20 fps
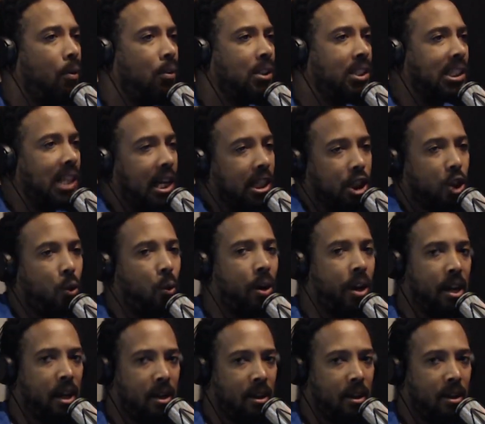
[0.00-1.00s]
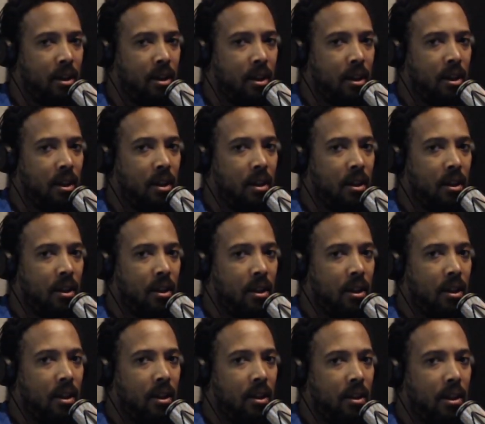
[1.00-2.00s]
Sunscreen.
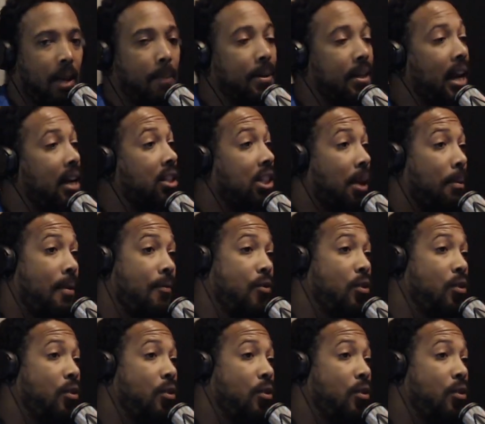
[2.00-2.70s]
Let me tell you something.